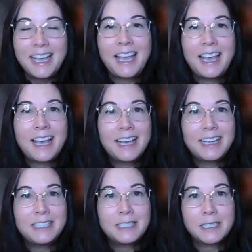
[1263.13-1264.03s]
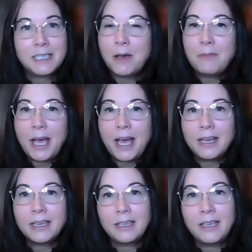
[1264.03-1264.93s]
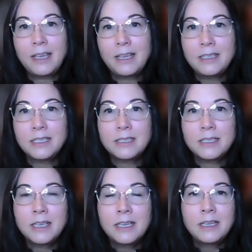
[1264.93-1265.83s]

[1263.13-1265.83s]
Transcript: and come back and just